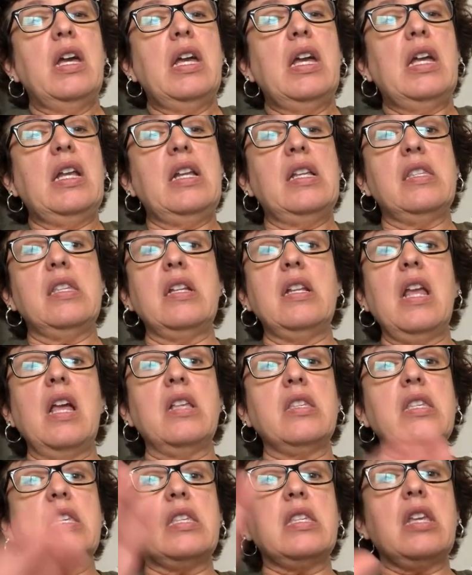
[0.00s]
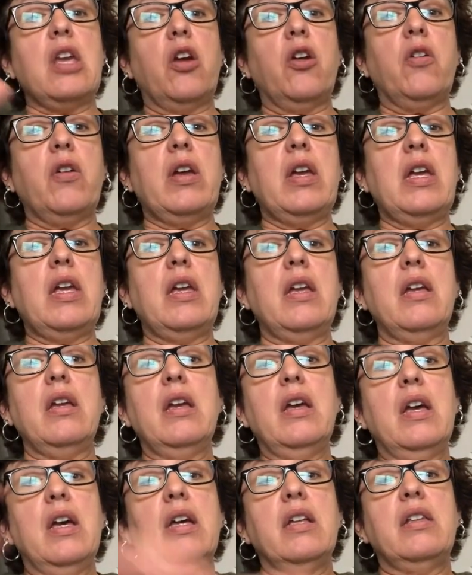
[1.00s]
It isn't necessary,
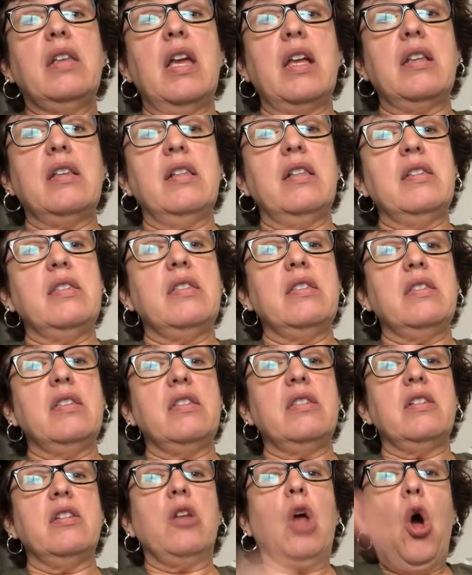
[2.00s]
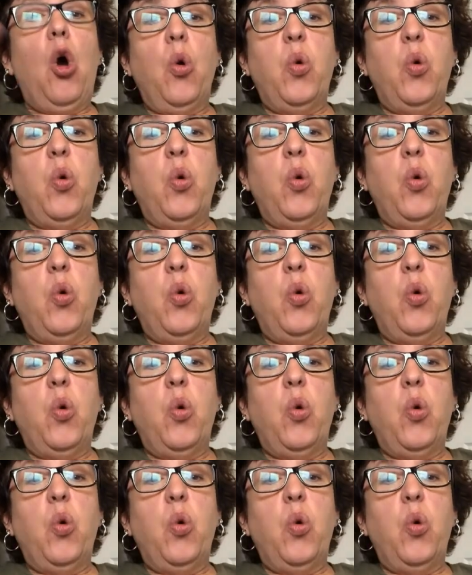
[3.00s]
Tantalus insisted.